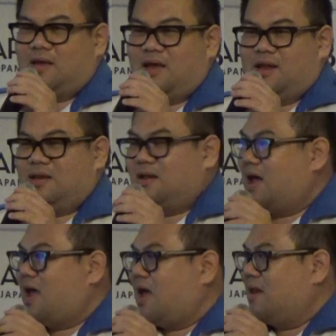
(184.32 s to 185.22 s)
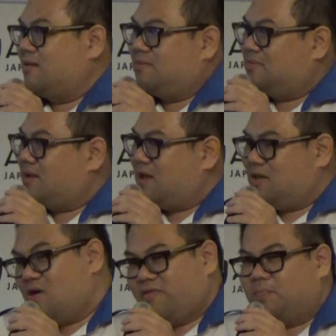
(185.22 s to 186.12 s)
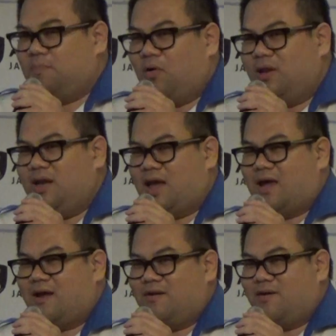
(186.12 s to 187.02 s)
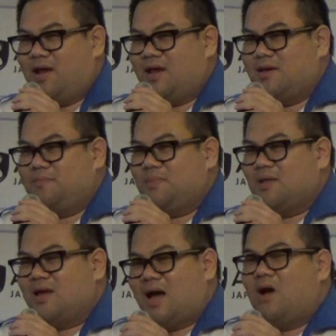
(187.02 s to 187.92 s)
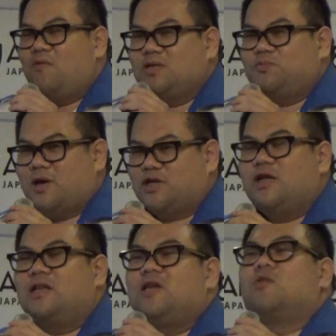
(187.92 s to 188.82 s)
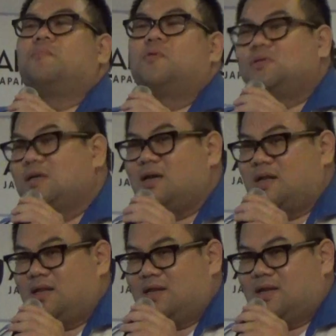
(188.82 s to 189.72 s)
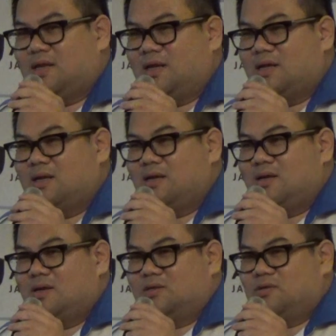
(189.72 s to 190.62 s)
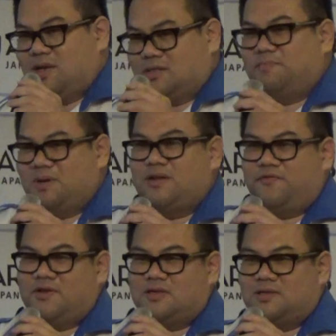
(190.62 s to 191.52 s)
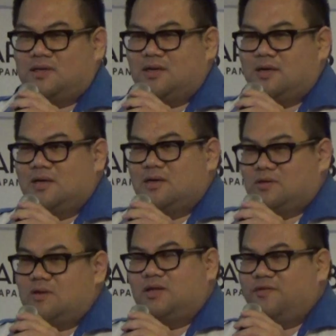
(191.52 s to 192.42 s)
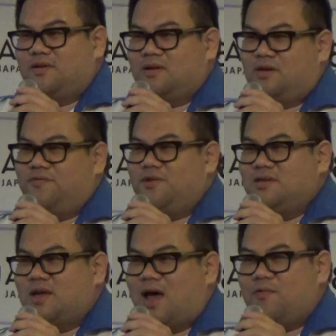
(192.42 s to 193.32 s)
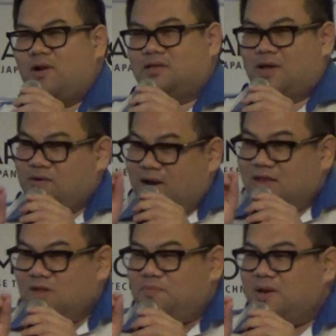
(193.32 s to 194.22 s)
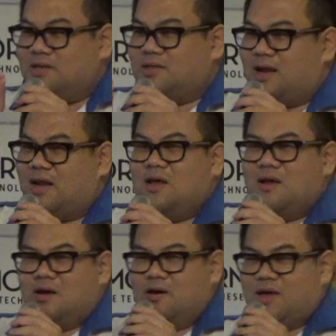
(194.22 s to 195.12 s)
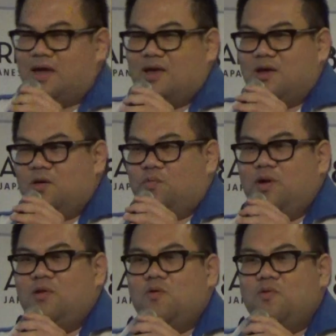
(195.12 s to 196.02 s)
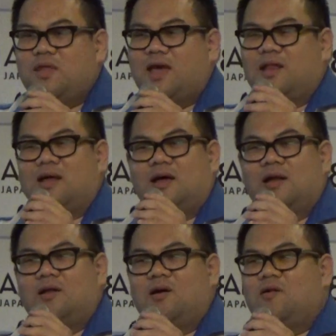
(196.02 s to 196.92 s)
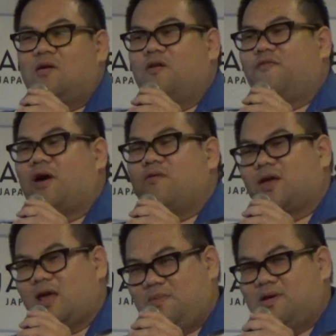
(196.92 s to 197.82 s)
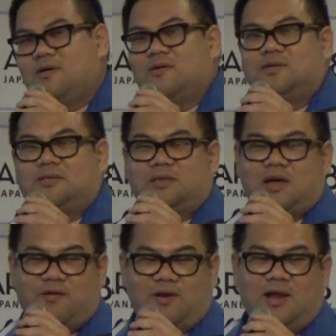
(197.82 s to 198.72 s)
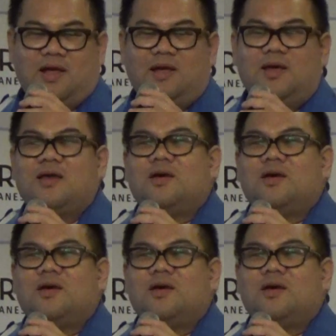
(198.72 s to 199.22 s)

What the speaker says: and you have the body there, right? Ours, we're actually decomposing it. So there's a big difference. So the difference I want to tell you a little bit is that, okay, we know that a lot of our chemicals currently,